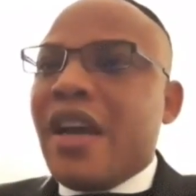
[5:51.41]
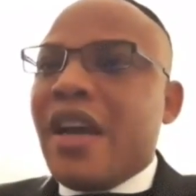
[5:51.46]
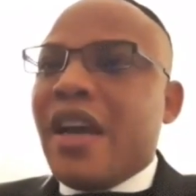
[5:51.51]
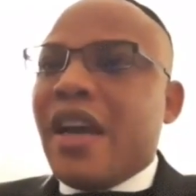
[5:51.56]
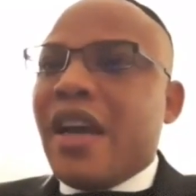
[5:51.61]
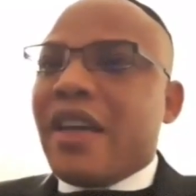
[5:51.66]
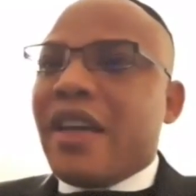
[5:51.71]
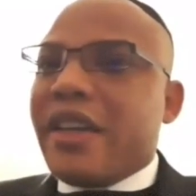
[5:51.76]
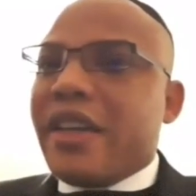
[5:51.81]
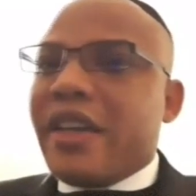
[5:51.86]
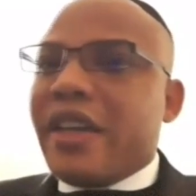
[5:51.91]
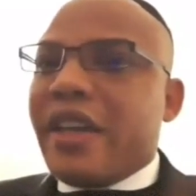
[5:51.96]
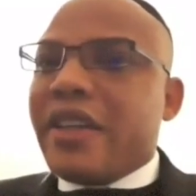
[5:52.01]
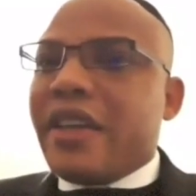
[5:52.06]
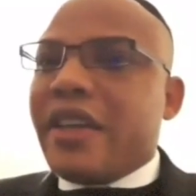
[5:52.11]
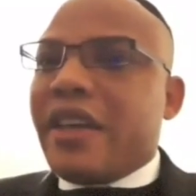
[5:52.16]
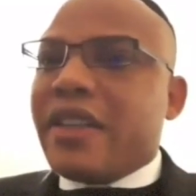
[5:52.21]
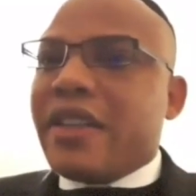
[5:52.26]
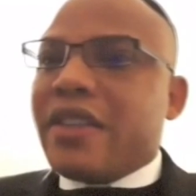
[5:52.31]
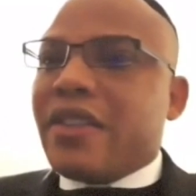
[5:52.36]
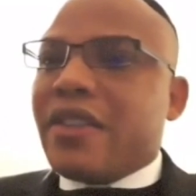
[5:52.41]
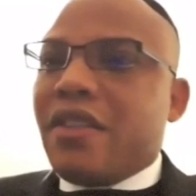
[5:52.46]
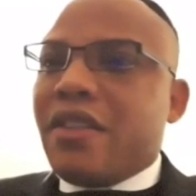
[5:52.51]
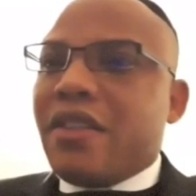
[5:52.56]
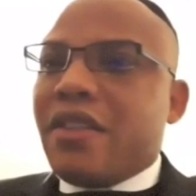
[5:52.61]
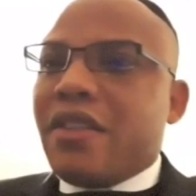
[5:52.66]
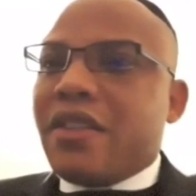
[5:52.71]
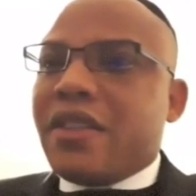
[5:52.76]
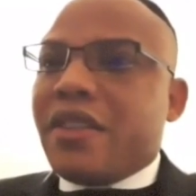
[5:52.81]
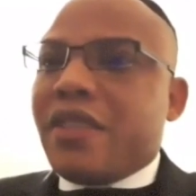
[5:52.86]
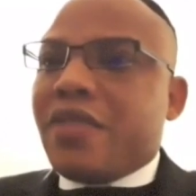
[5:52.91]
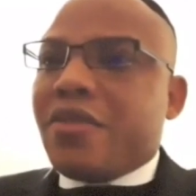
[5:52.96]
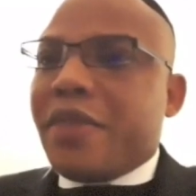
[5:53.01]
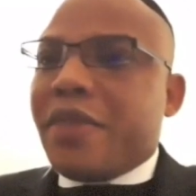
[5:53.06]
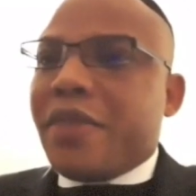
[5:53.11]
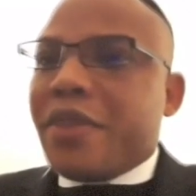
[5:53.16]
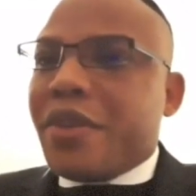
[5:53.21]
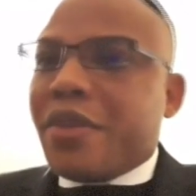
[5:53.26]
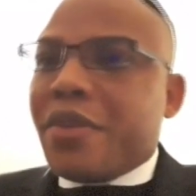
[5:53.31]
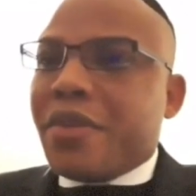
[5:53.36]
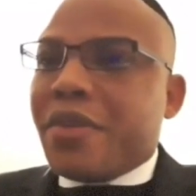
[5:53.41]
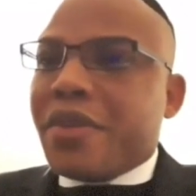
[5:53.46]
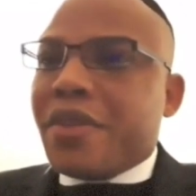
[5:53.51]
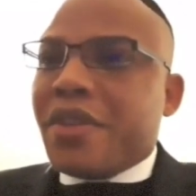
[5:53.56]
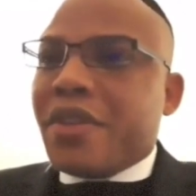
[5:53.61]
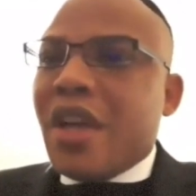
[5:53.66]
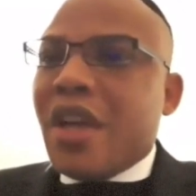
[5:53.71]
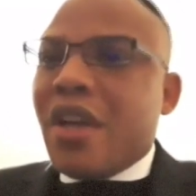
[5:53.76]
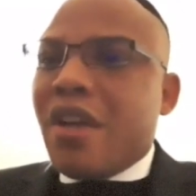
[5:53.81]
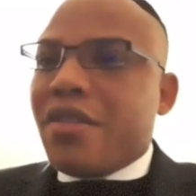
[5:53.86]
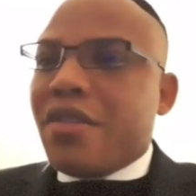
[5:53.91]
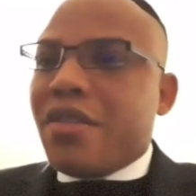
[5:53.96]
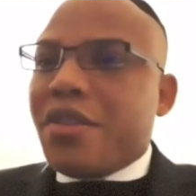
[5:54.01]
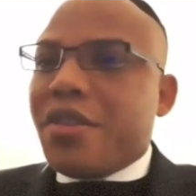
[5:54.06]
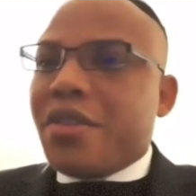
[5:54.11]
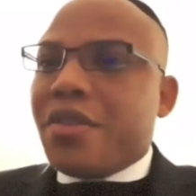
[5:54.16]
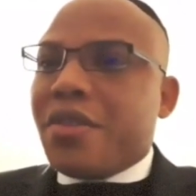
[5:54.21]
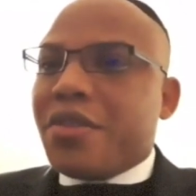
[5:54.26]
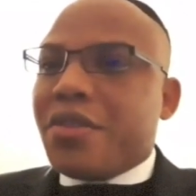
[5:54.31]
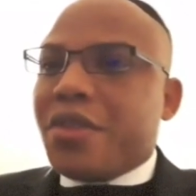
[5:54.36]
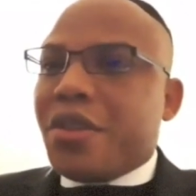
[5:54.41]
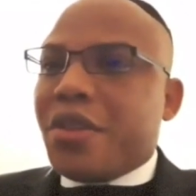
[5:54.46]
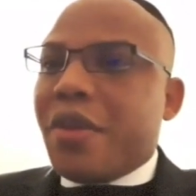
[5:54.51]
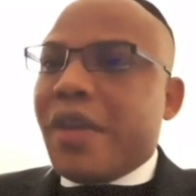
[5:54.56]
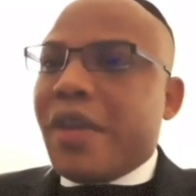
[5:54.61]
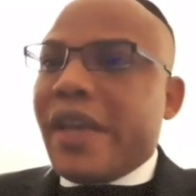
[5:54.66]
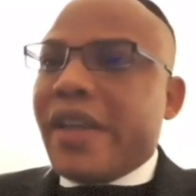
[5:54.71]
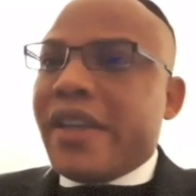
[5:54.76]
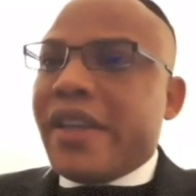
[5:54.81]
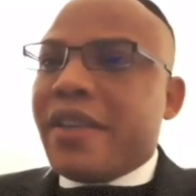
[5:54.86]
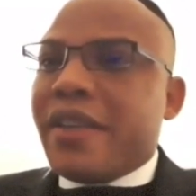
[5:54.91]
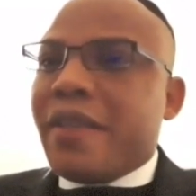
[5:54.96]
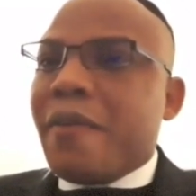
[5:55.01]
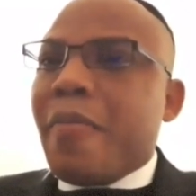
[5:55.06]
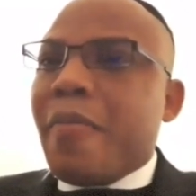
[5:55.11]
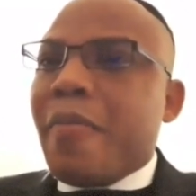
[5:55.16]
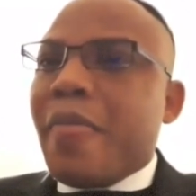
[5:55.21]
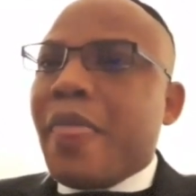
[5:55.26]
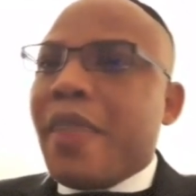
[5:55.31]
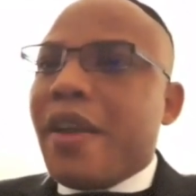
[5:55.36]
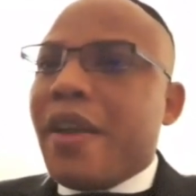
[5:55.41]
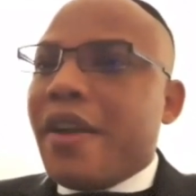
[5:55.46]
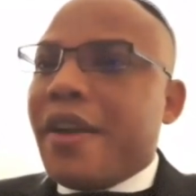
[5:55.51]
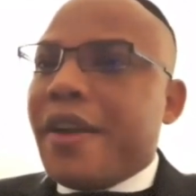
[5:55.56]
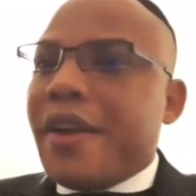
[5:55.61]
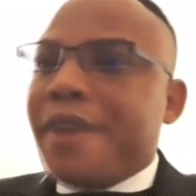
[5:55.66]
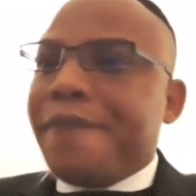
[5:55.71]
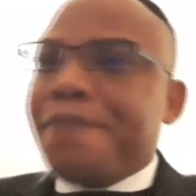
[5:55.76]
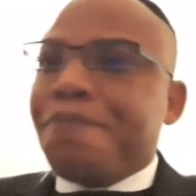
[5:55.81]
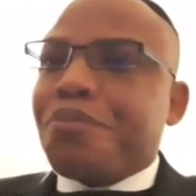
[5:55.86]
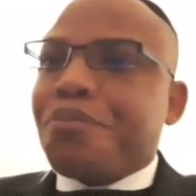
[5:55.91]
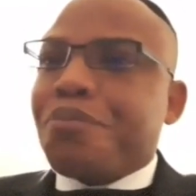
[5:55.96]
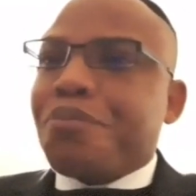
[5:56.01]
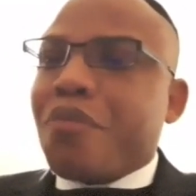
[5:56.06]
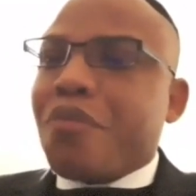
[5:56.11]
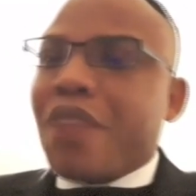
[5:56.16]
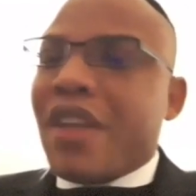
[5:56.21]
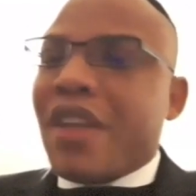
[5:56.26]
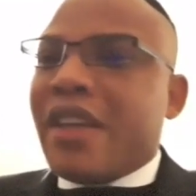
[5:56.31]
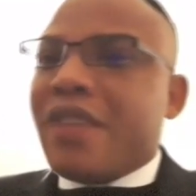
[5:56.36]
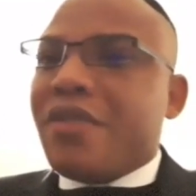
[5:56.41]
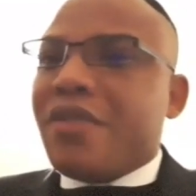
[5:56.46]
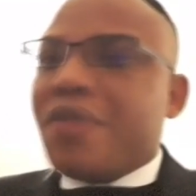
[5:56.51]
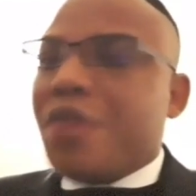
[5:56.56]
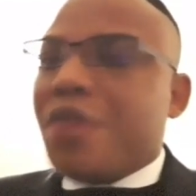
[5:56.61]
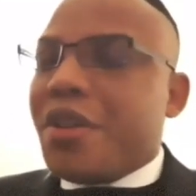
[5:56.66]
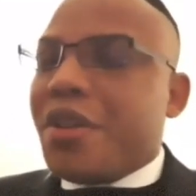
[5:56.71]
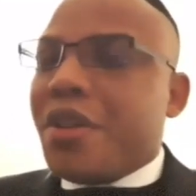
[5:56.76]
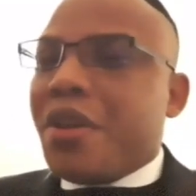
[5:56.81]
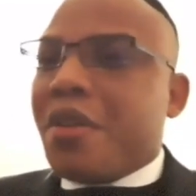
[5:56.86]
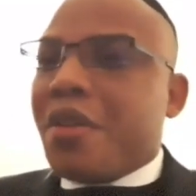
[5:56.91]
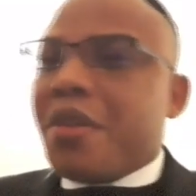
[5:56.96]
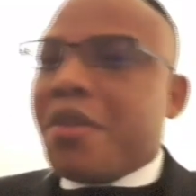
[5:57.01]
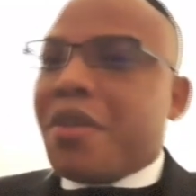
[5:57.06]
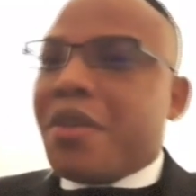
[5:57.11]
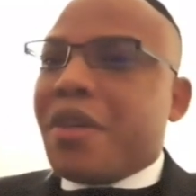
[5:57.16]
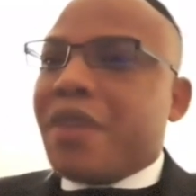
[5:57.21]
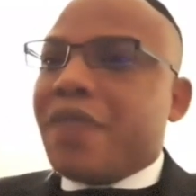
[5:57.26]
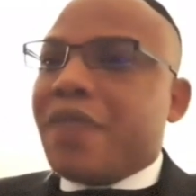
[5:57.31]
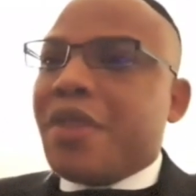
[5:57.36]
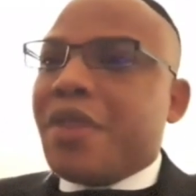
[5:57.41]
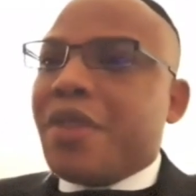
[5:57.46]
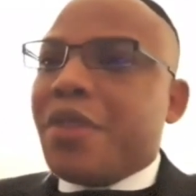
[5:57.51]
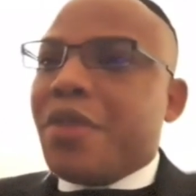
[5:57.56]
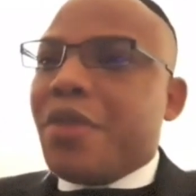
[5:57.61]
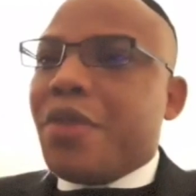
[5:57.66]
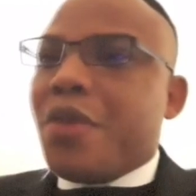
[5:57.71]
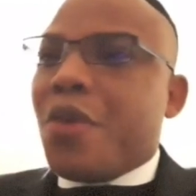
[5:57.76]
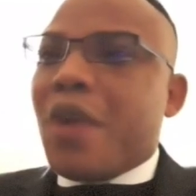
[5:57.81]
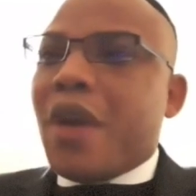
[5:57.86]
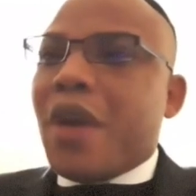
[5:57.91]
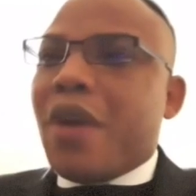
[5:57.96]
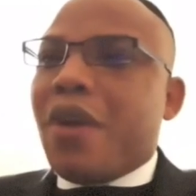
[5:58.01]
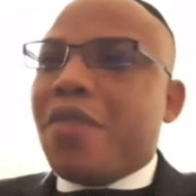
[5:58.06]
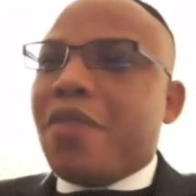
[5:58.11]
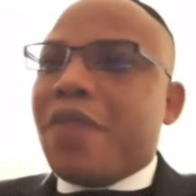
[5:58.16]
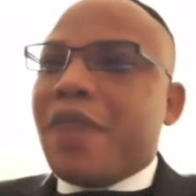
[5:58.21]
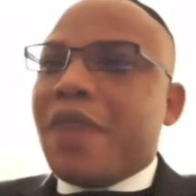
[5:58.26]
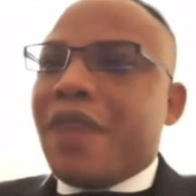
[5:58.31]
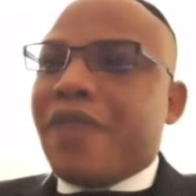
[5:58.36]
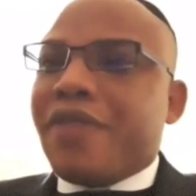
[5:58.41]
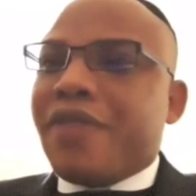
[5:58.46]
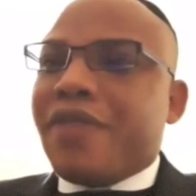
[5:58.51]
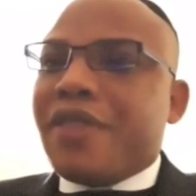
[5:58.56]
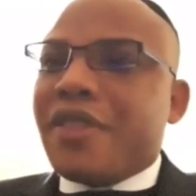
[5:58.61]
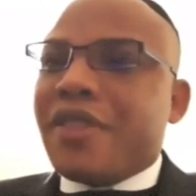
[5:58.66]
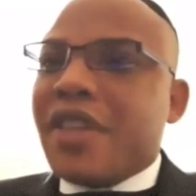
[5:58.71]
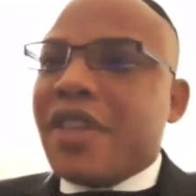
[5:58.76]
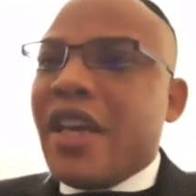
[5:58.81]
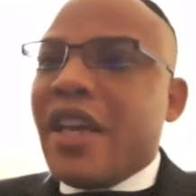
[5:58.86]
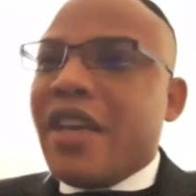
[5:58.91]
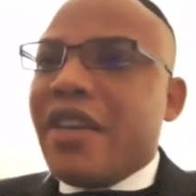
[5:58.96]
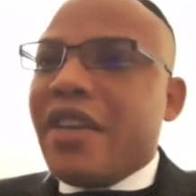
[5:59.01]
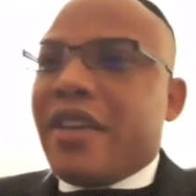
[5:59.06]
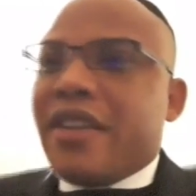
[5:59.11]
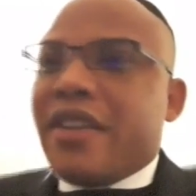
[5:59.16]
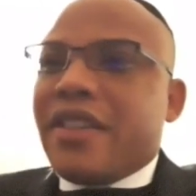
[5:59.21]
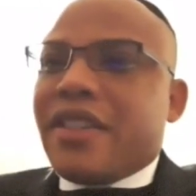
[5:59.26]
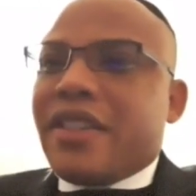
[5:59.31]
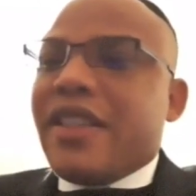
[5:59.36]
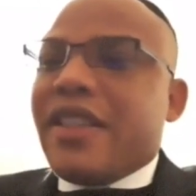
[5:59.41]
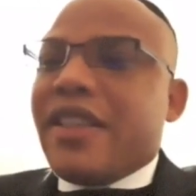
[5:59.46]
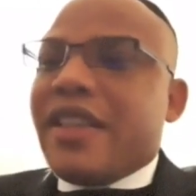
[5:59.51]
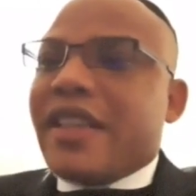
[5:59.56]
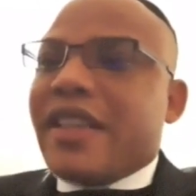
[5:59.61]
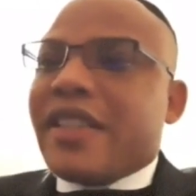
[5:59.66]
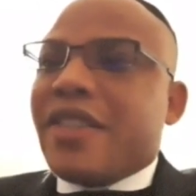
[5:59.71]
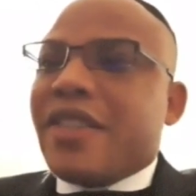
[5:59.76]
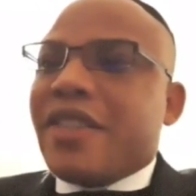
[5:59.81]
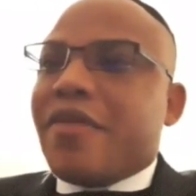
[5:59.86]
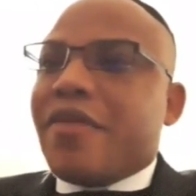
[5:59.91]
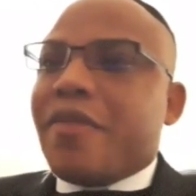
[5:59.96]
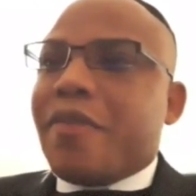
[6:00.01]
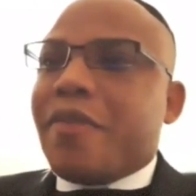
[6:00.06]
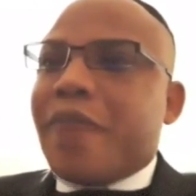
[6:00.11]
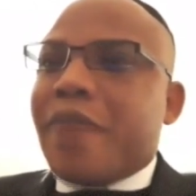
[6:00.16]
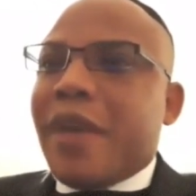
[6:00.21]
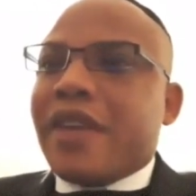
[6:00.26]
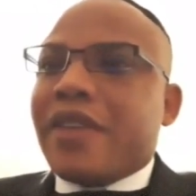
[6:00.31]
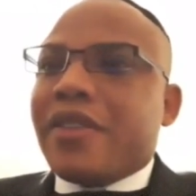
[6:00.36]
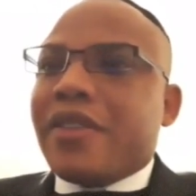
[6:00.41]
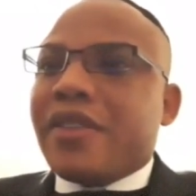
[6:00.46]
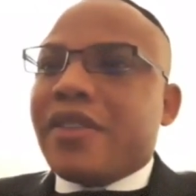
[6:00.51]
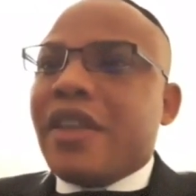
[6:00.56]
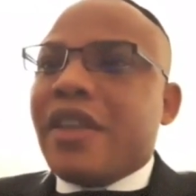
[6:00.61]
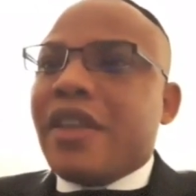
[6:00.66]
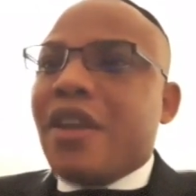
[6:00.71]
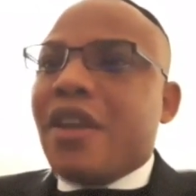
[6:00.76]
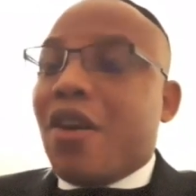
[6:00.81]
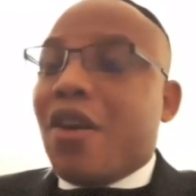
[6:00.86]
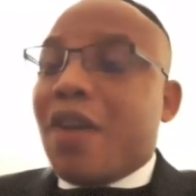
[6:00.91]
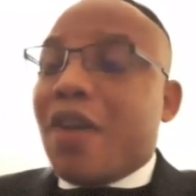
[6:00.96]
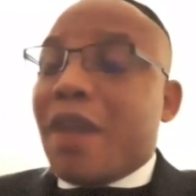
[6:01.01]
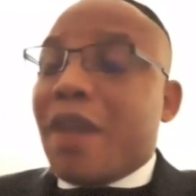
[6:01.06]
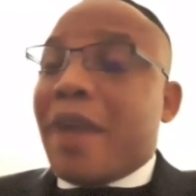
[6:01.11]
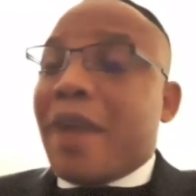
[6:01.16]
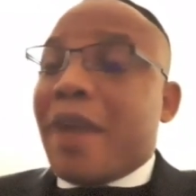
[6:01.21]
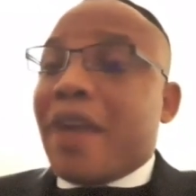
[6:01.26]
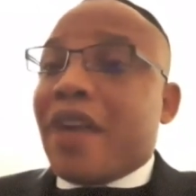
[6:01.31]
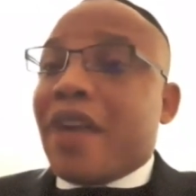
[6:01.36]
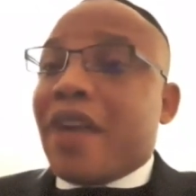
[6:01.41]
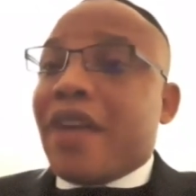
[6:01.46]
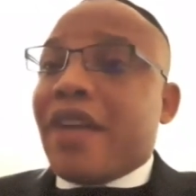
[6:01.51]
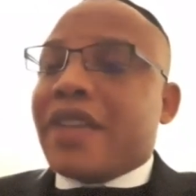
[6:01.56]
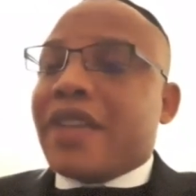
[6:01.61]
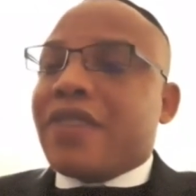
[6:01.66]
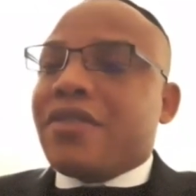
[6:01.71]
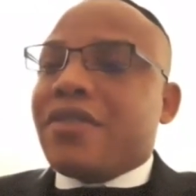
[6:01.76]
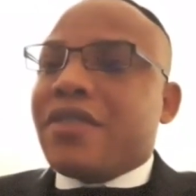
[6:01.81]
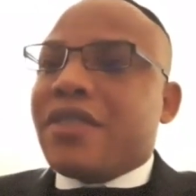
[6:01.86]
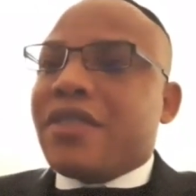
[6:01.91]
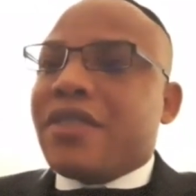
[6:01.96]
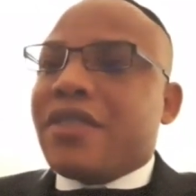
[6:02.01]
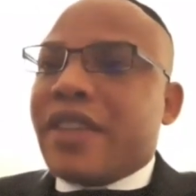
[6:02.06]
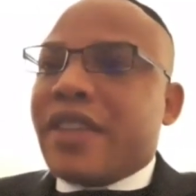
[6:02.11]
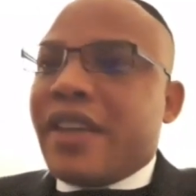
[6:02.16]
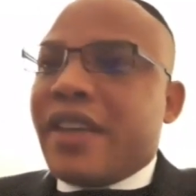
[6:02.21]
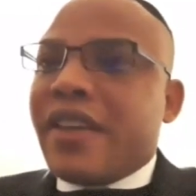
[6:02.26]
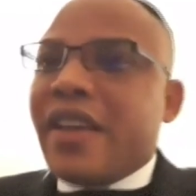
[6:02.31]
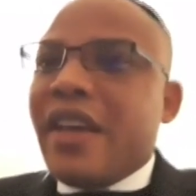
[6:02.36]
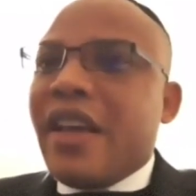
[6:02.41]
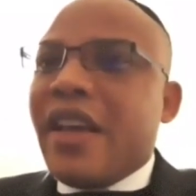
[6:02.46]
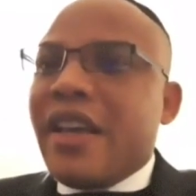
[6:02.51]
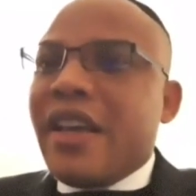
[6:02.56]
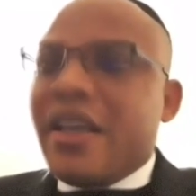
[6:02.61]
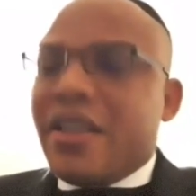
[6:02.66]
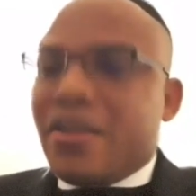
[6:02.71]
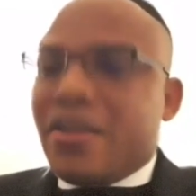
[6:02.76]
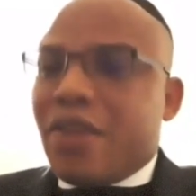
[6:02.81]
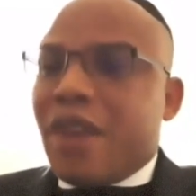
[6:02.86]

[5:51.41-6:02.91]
I, I, I saw the gentleman who was on your show earlier, um, that wrote the author that wrote the book, We Are All Biafrans. You can see the extent of the paranoia, or the paranoia, I should say. He